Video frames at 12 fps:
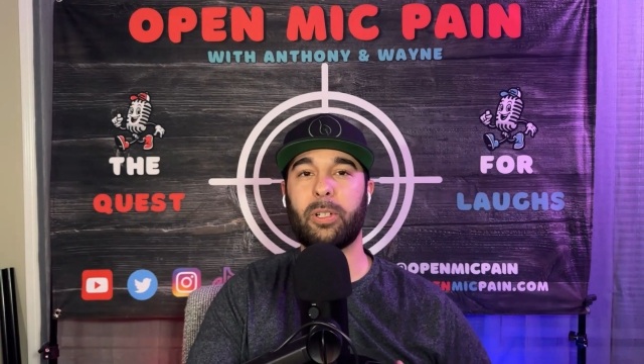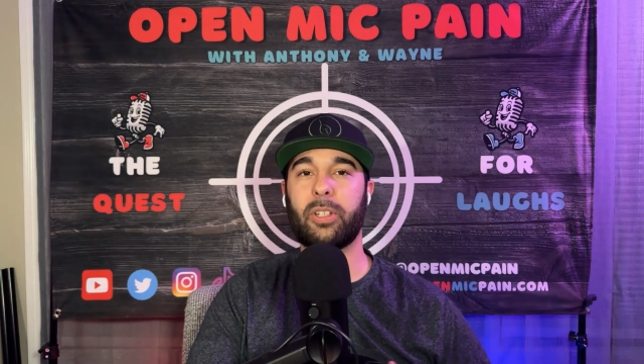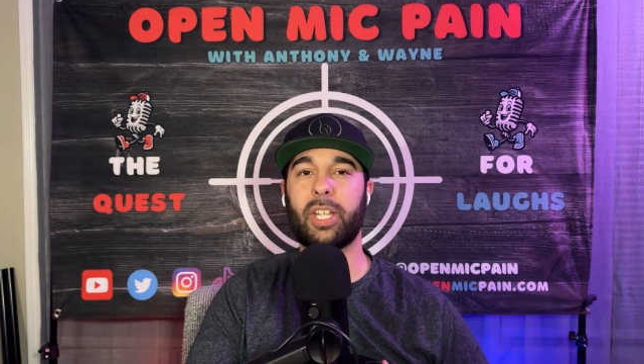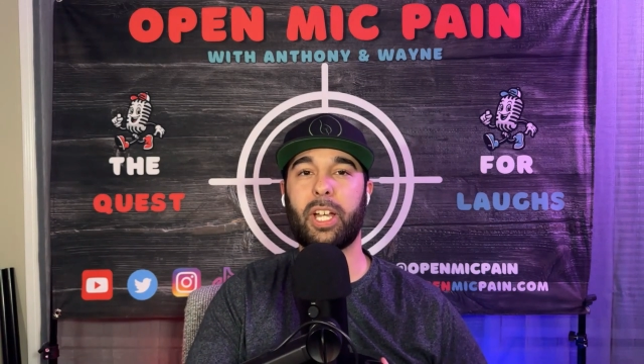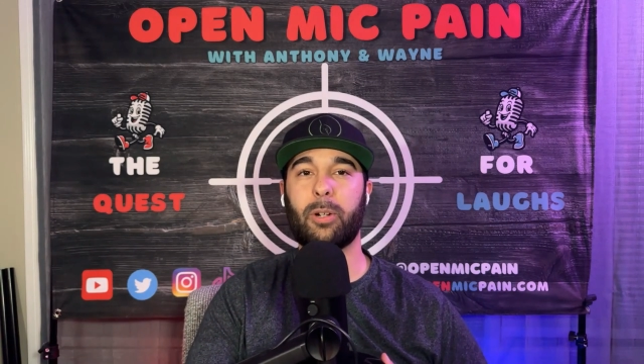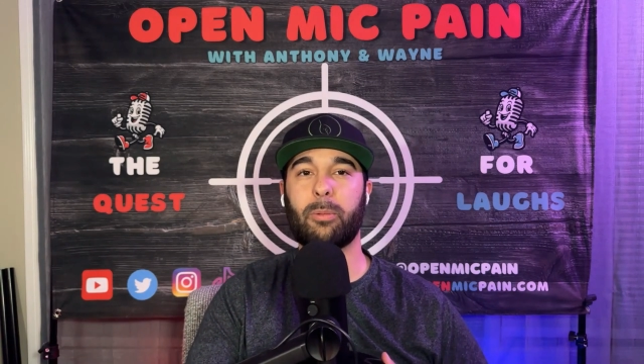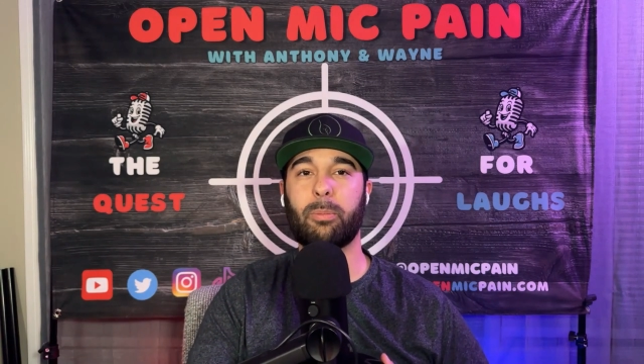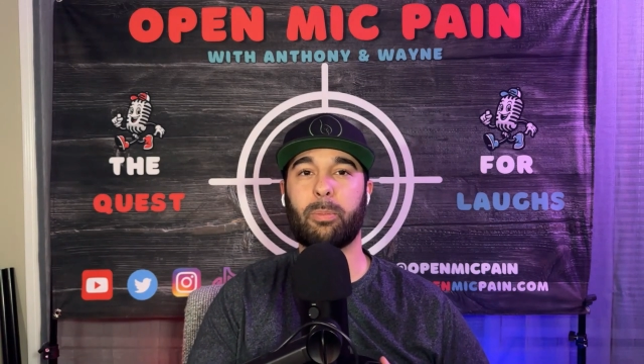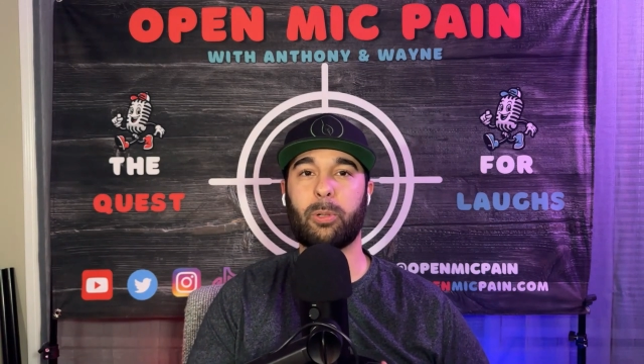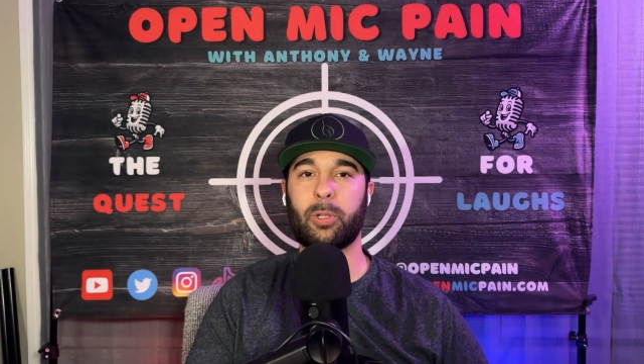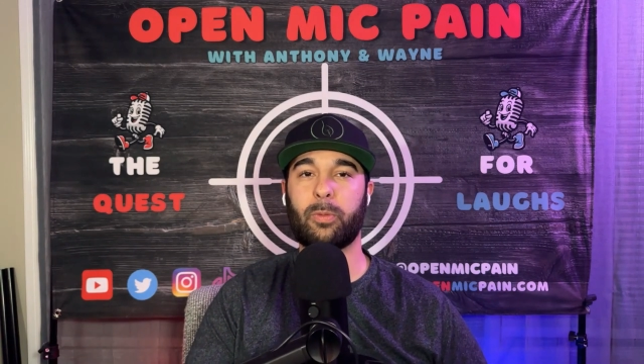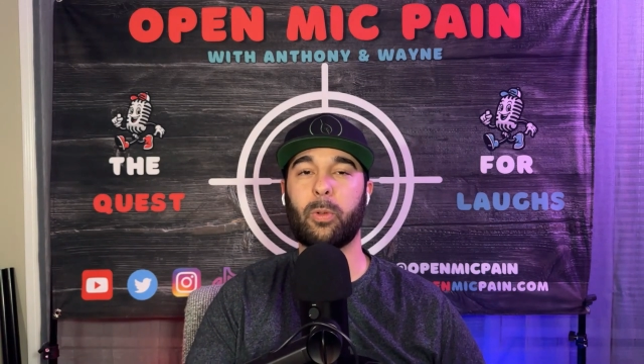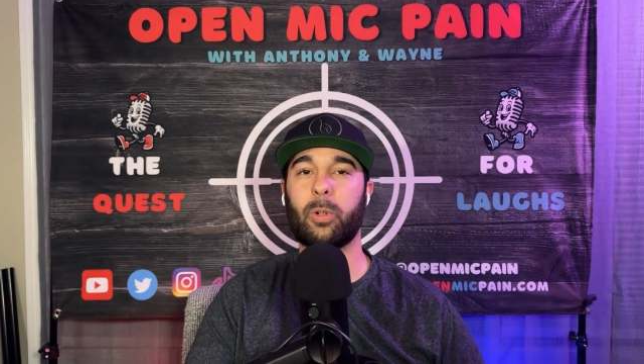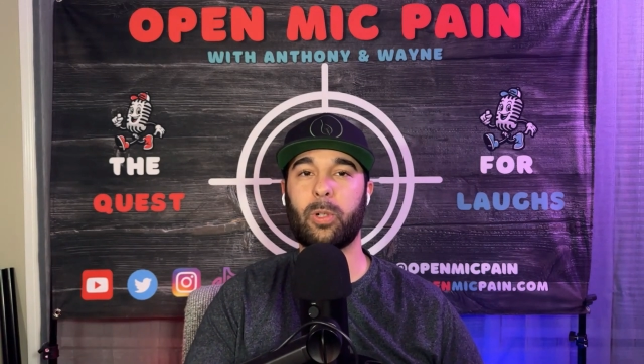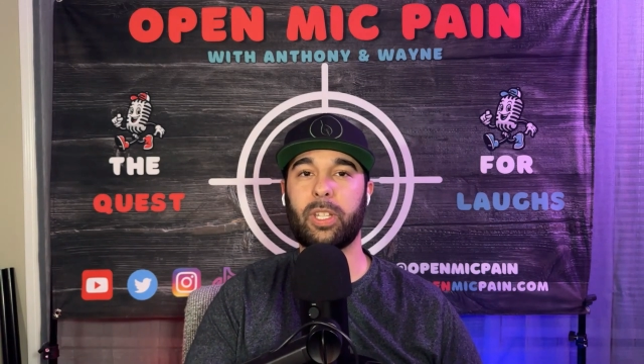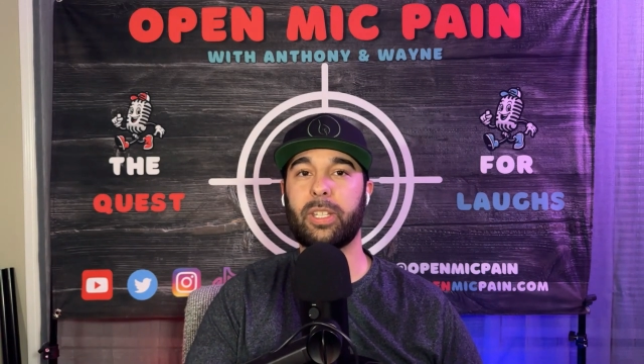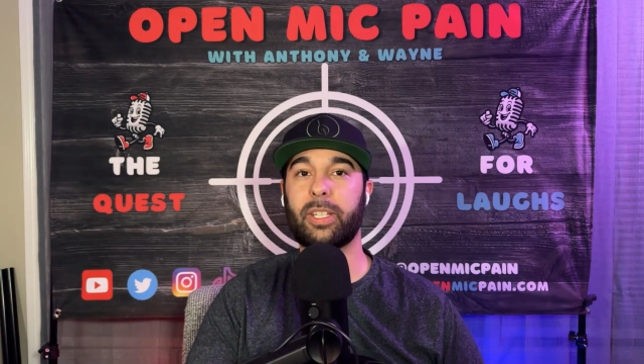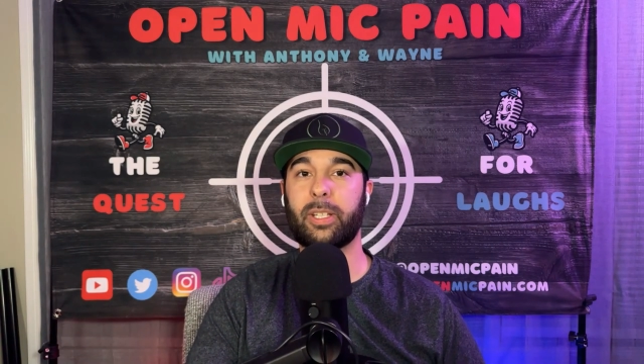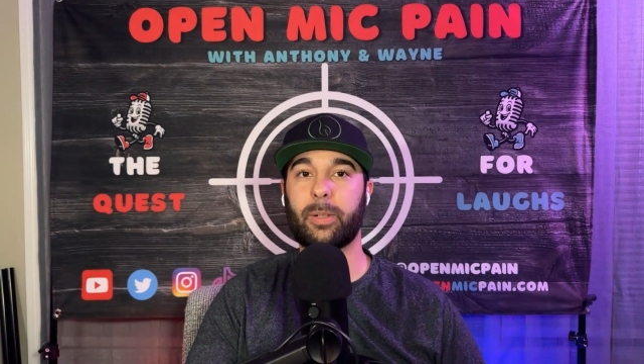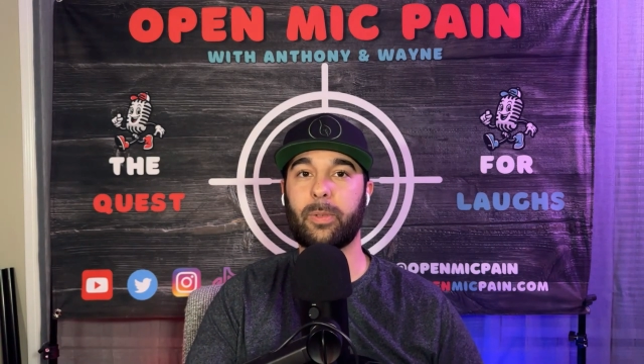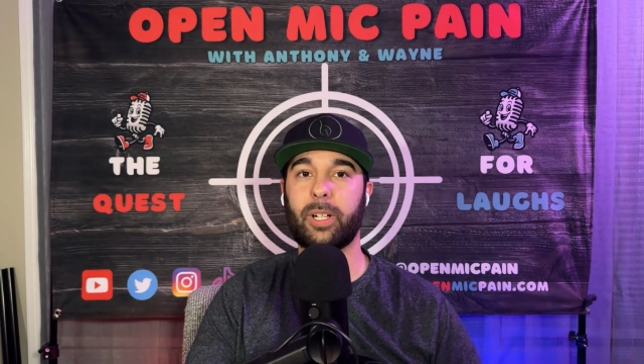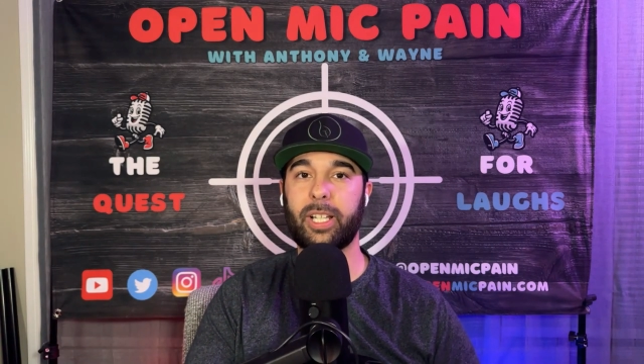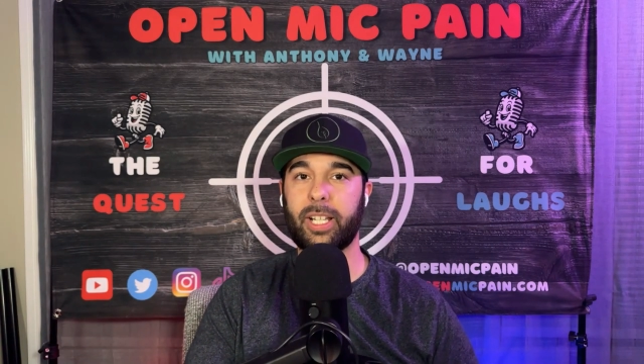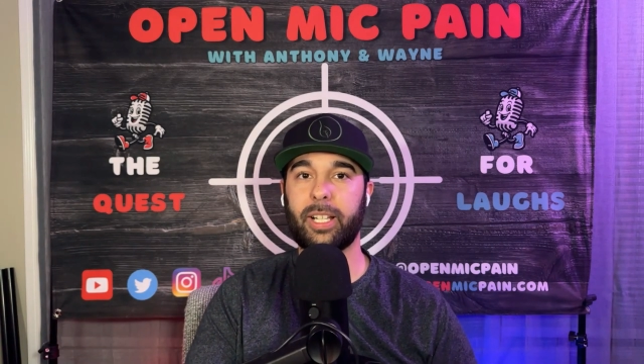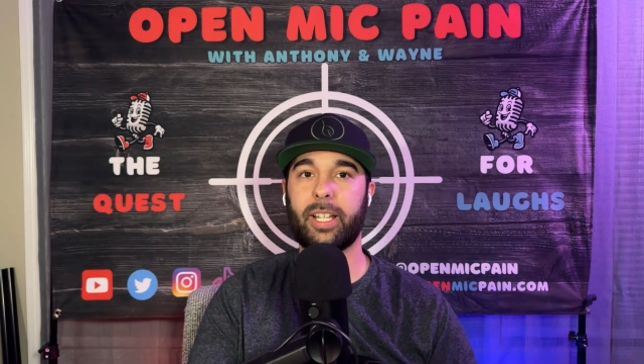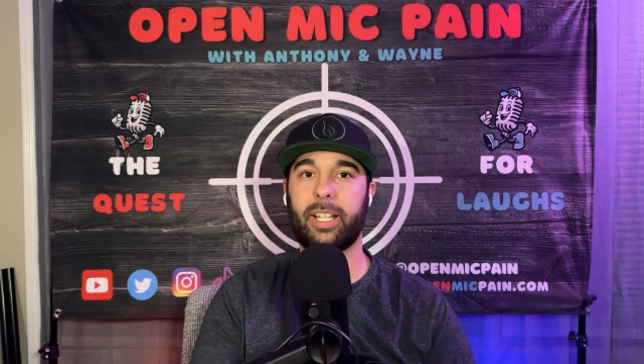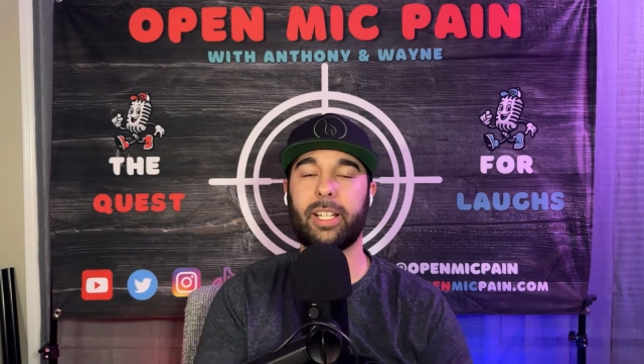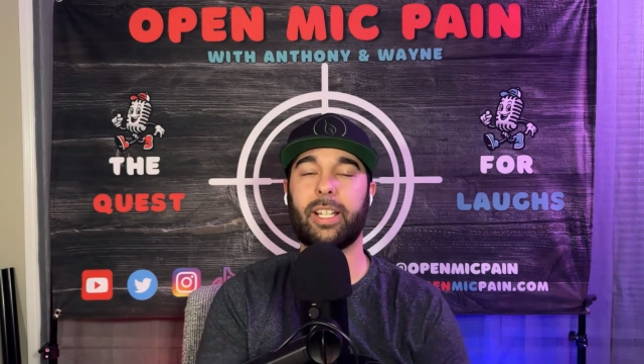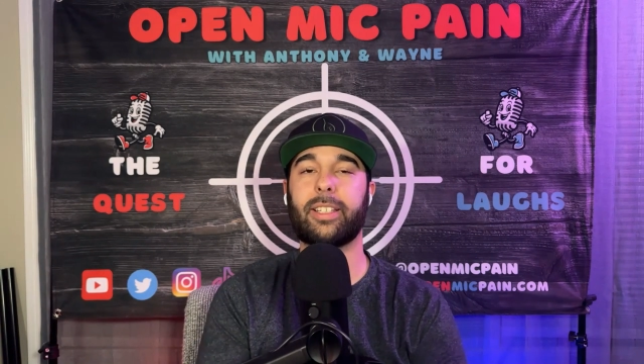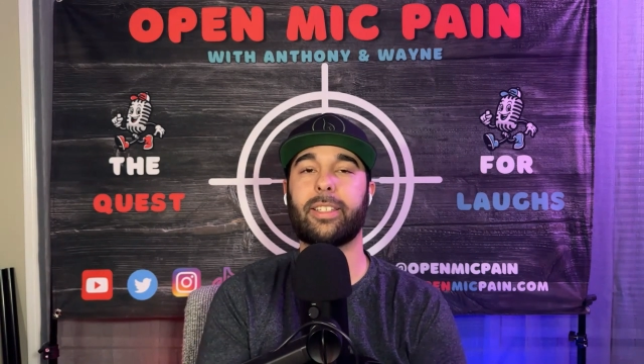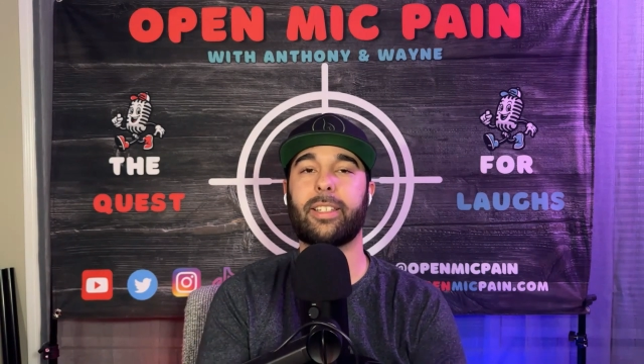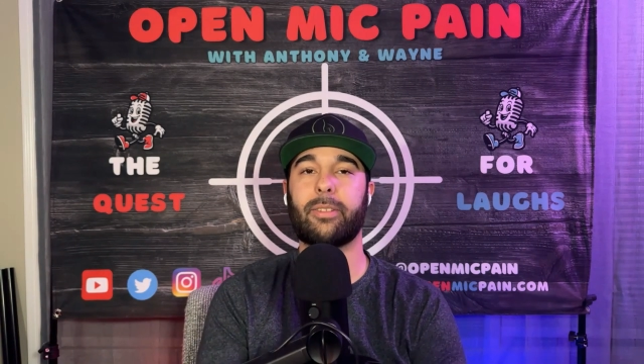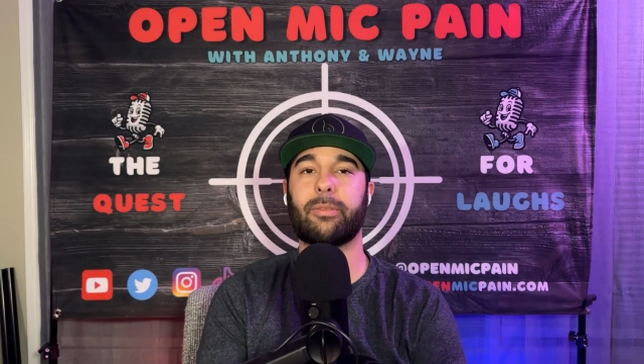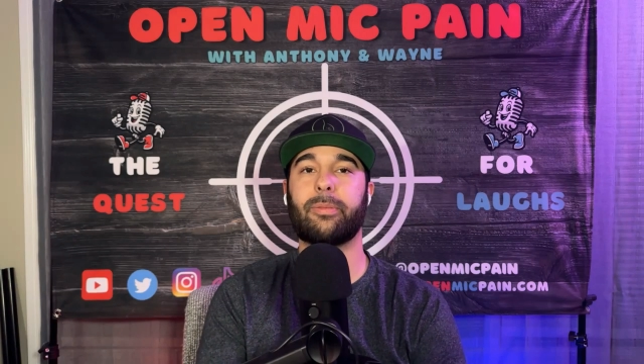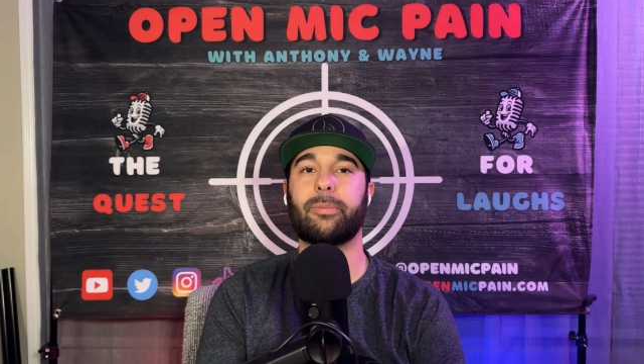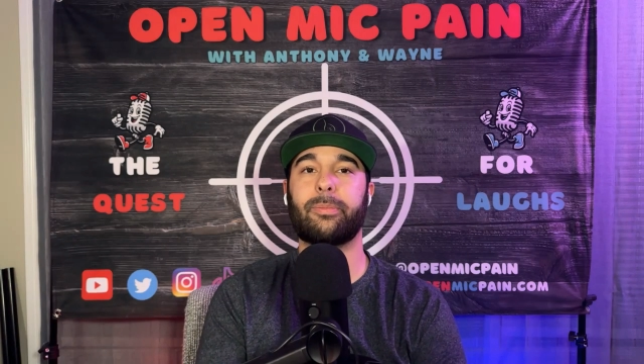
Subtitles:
Do they help push you forward? Do they think you're funny? Any of that stuff?